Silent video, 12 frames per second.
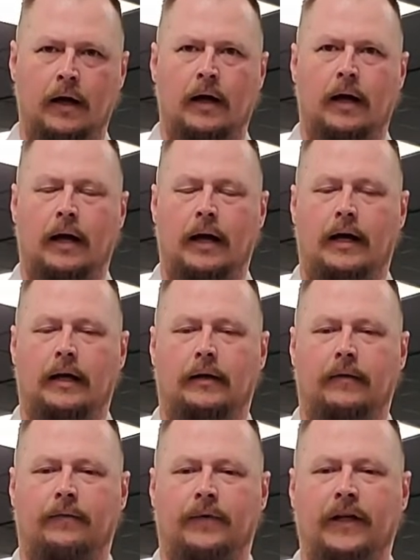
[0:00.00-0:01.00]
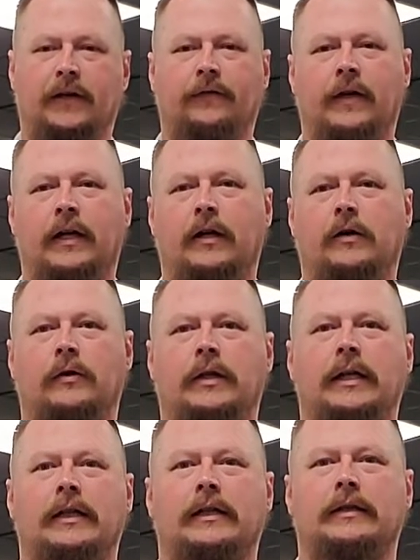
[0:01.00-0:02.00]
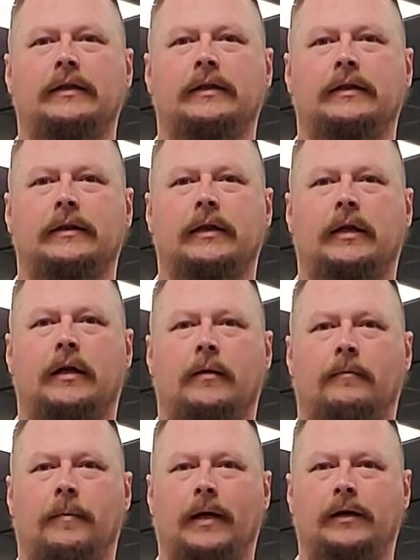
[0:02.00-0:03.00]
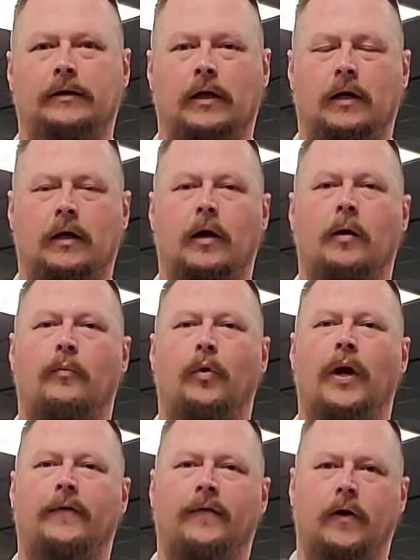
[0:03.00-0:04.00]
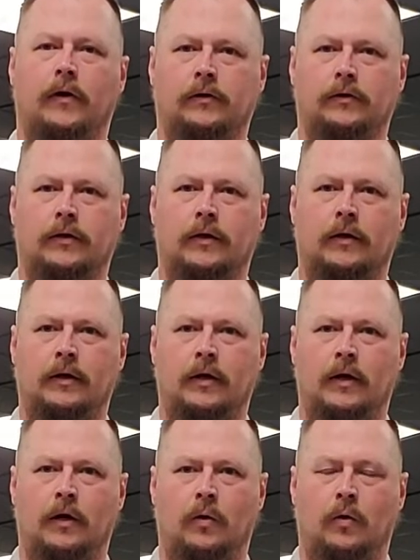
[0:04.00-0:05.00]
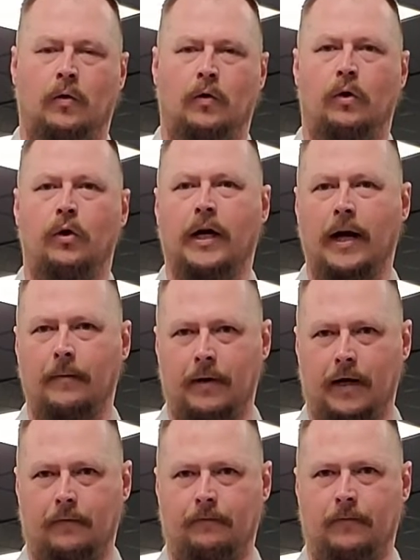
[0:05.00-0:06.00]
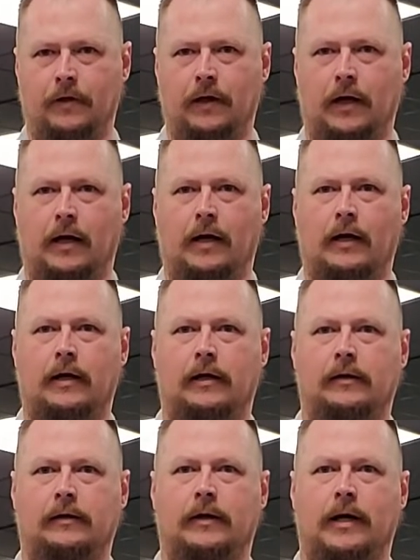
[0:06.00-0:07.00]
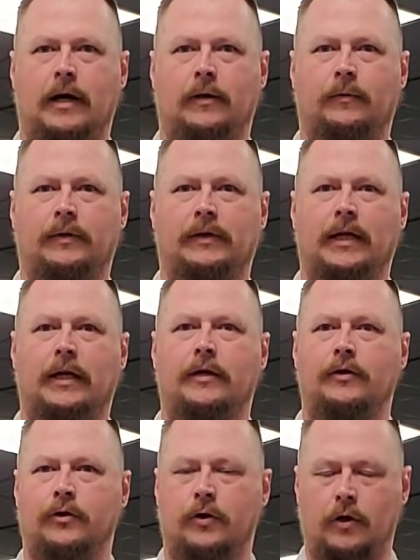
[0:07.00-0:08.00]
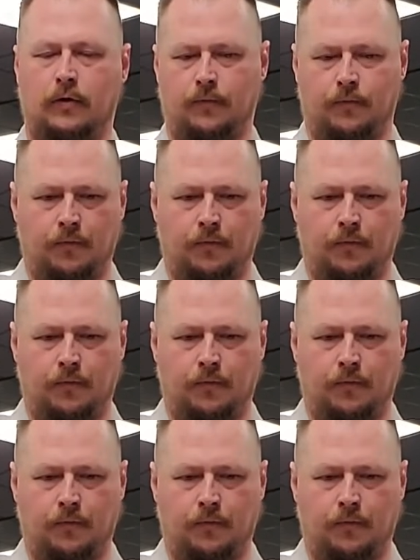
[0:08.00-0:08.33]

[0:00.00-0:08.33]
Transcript: And this video is based on brake falls, or ukeme, as we say in judo.